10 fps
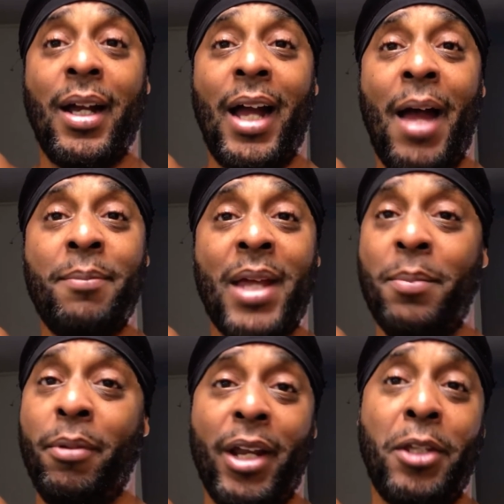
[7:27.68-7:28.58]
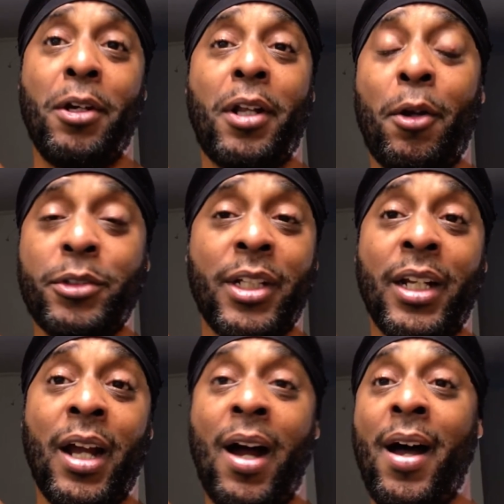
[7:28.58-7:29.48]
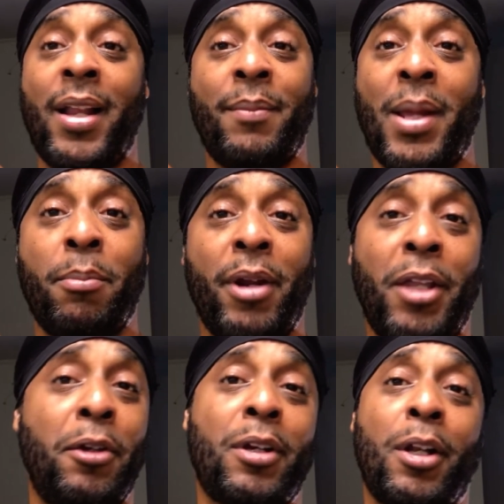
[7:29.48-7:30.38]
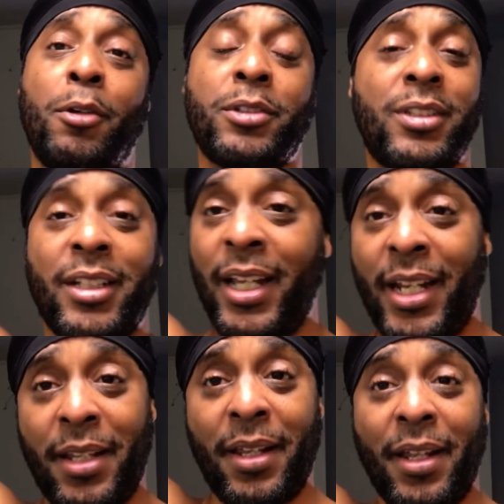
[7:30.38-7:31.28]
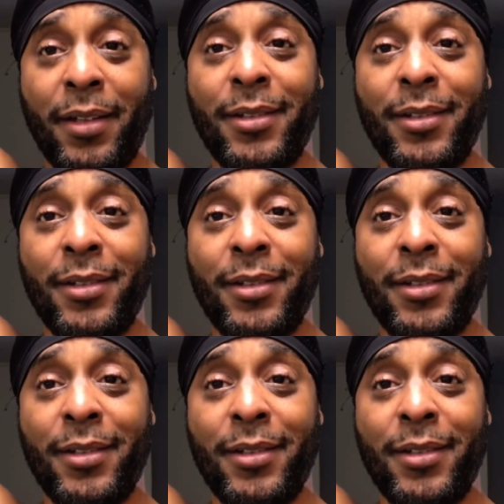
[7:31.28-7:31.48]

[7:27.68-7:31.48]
I'm not bringing you closer to God. I'm not bringing you closer to anything.